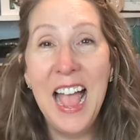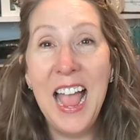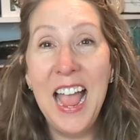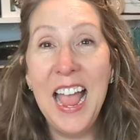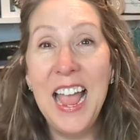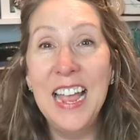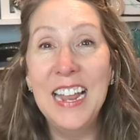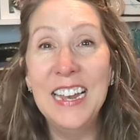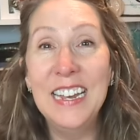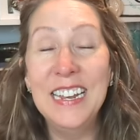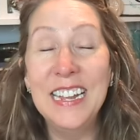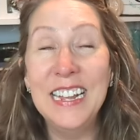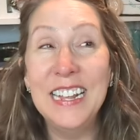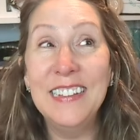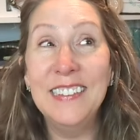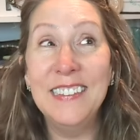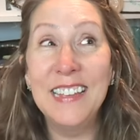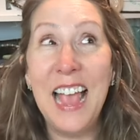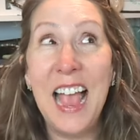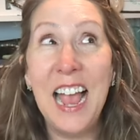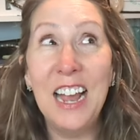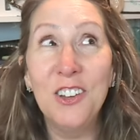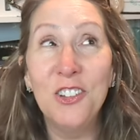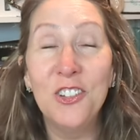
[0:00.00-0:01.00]
And it's
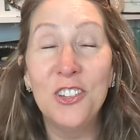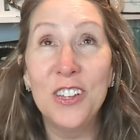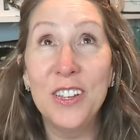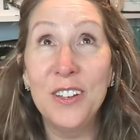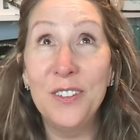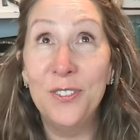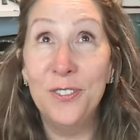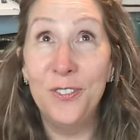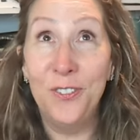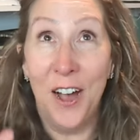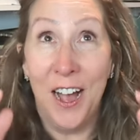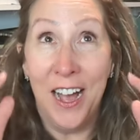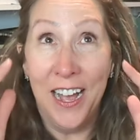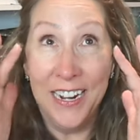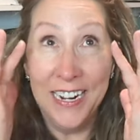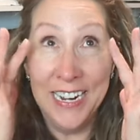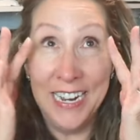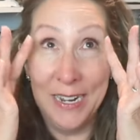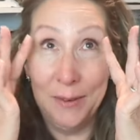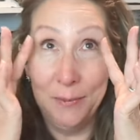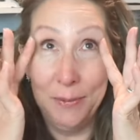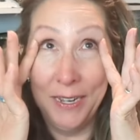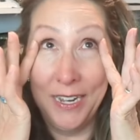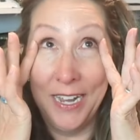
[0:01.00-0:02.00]
actually
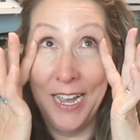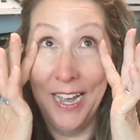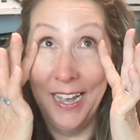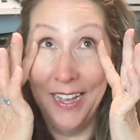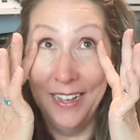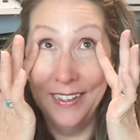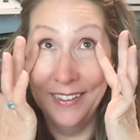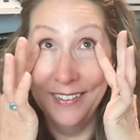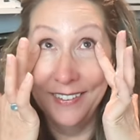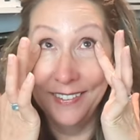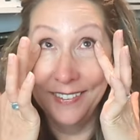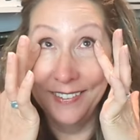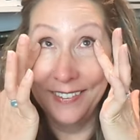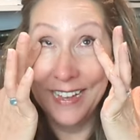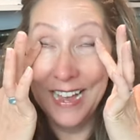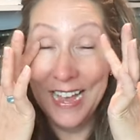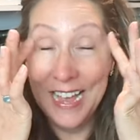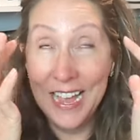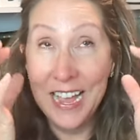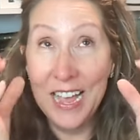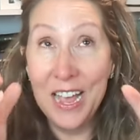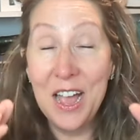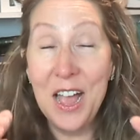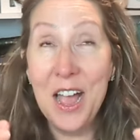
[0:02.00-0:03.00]
funny because
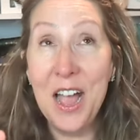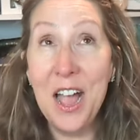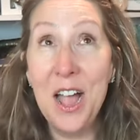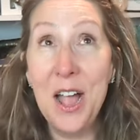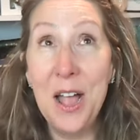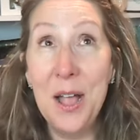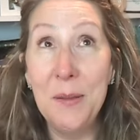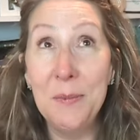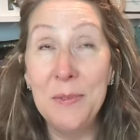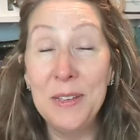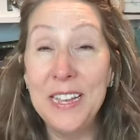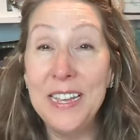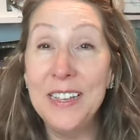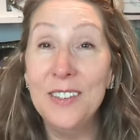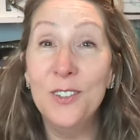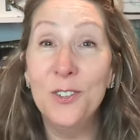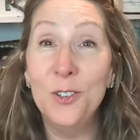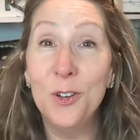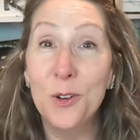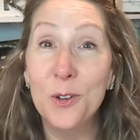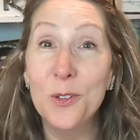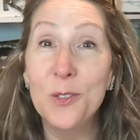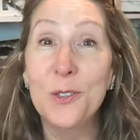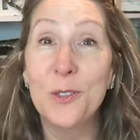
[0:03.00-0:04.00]
um, he's
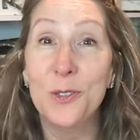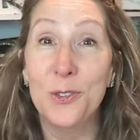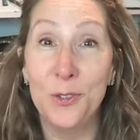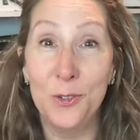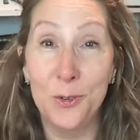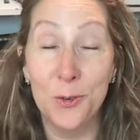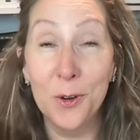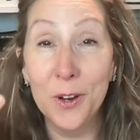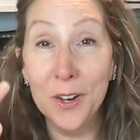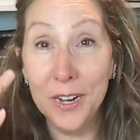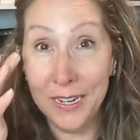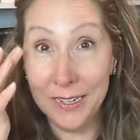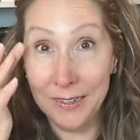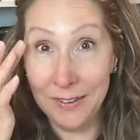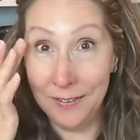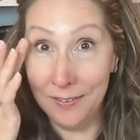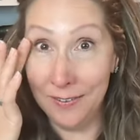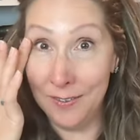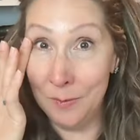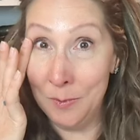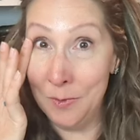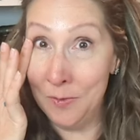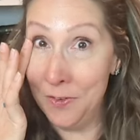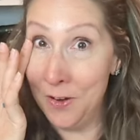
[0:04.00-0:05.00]
told the story to
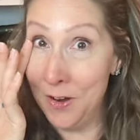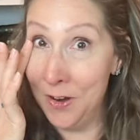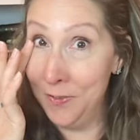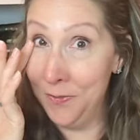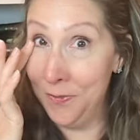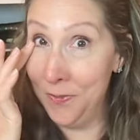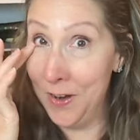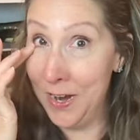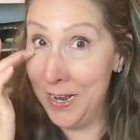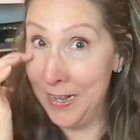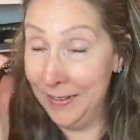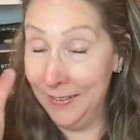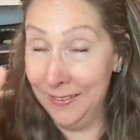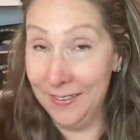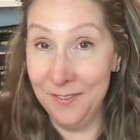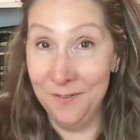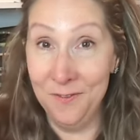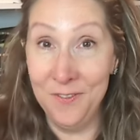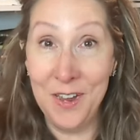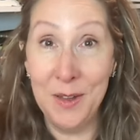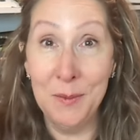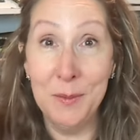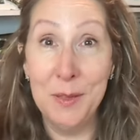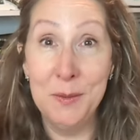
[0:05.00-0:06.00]
some of our friends and
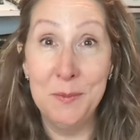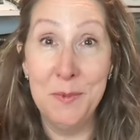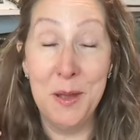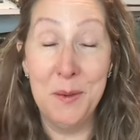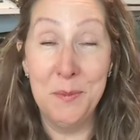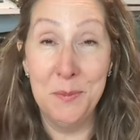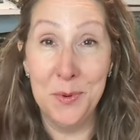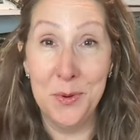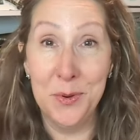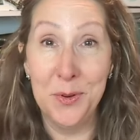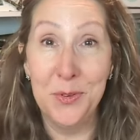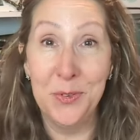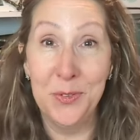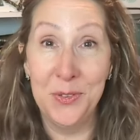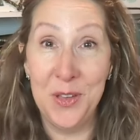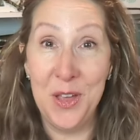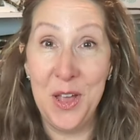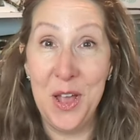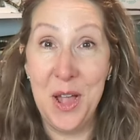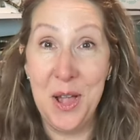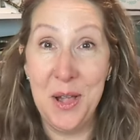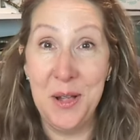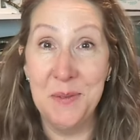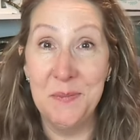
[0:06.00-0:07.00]
family members
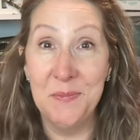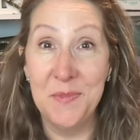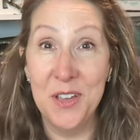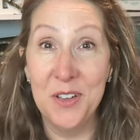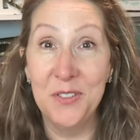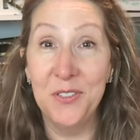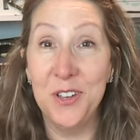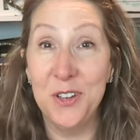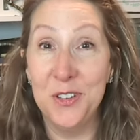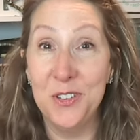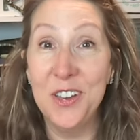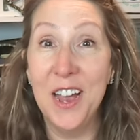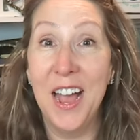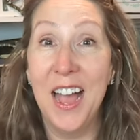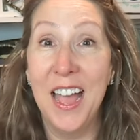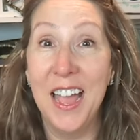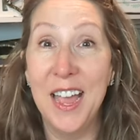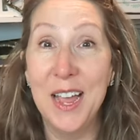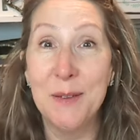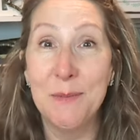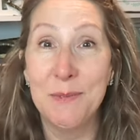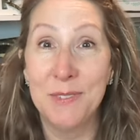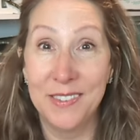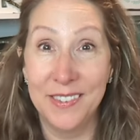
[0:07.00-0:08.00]
um, a few
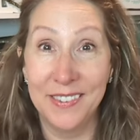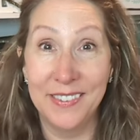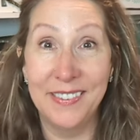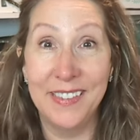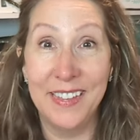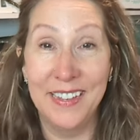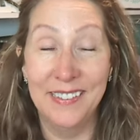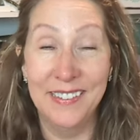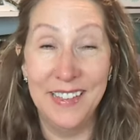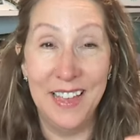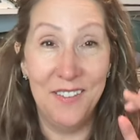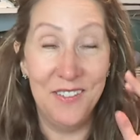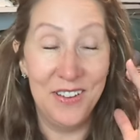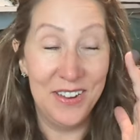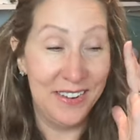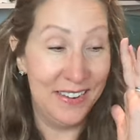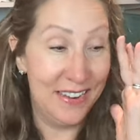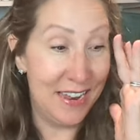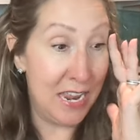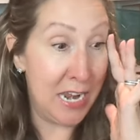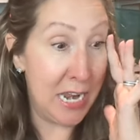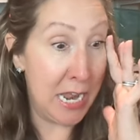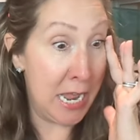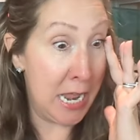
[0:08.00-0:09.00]
times since having
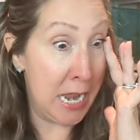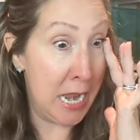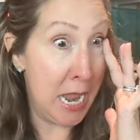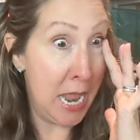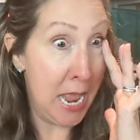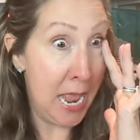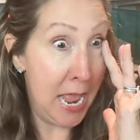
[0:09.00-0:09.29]
done it.